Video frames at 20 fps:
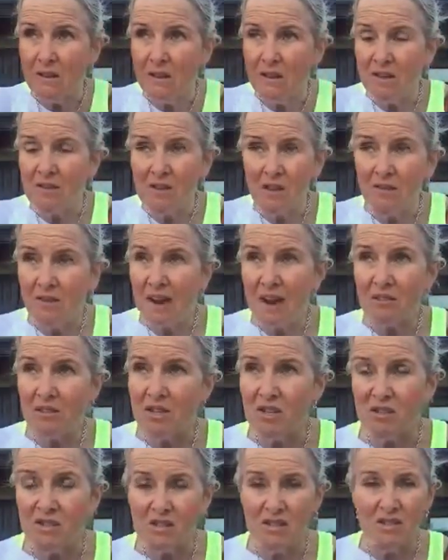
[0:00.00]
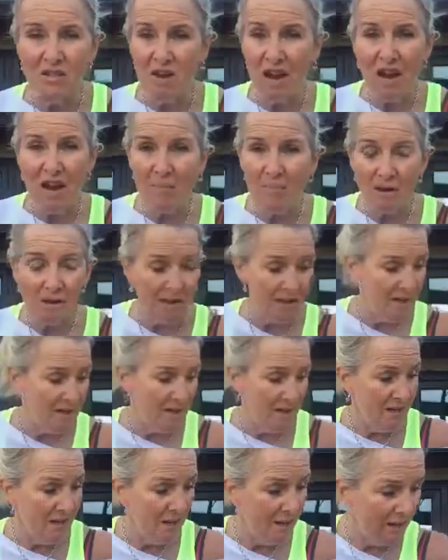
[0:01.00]
I don't know how to describe it.
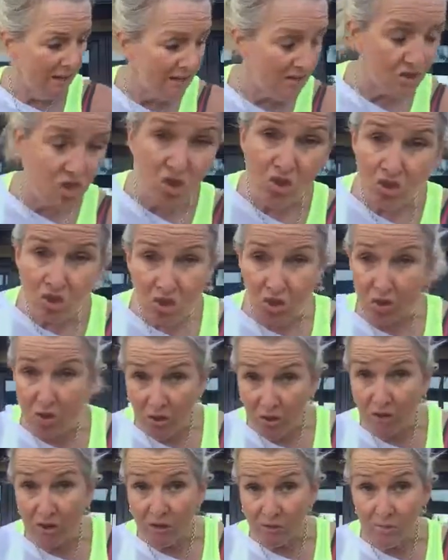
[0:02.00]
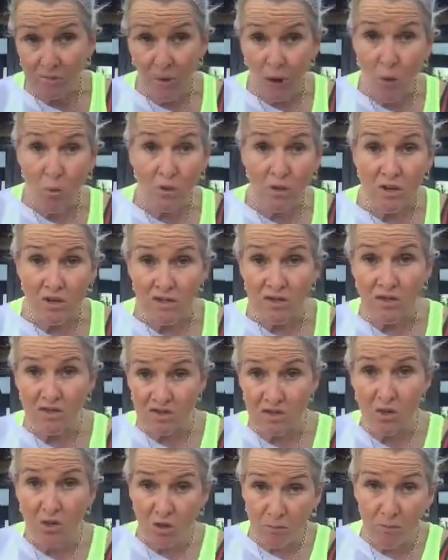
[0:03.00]
It's just another bonus. It's
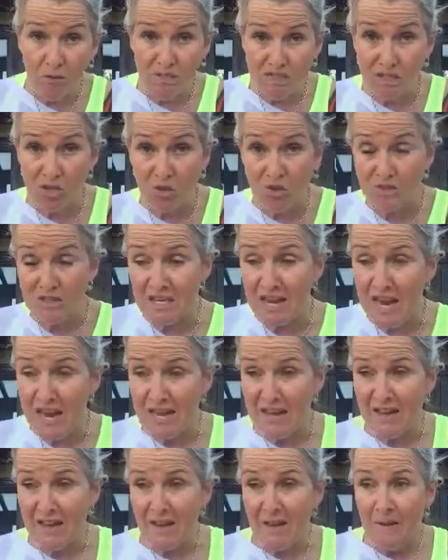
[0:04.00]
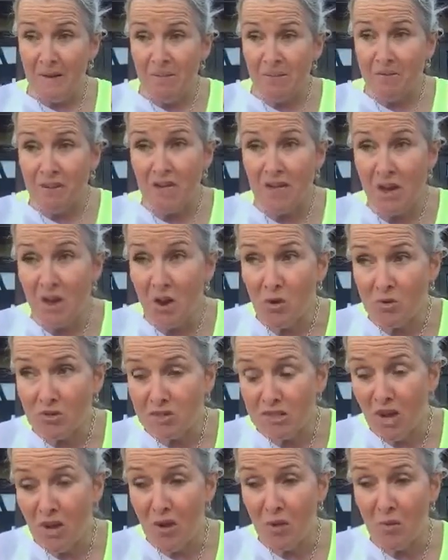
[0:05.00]
another bloody good day, you know,
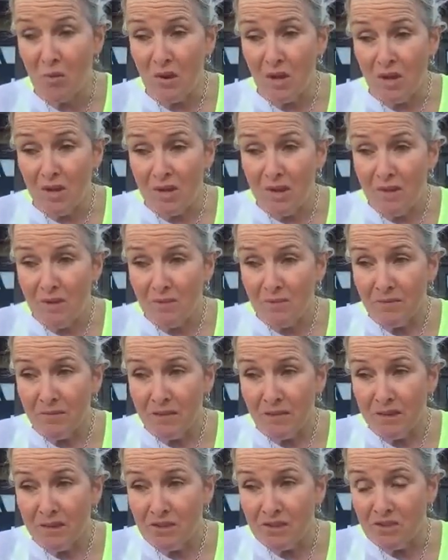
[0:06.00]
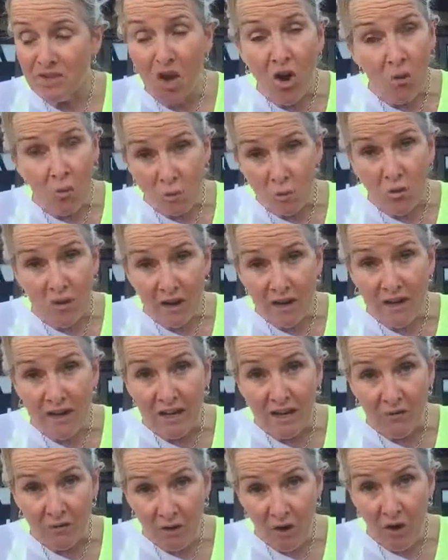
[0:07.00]
so don't worry
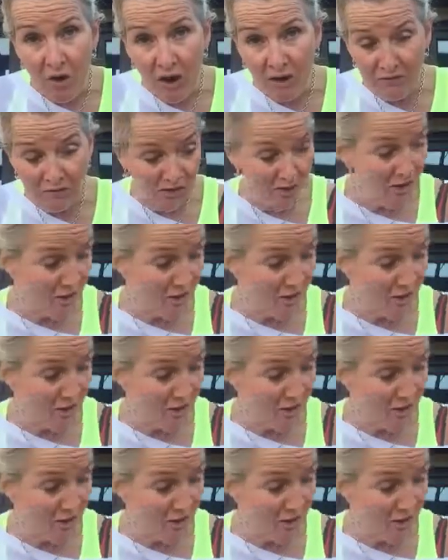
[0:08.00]
if you're having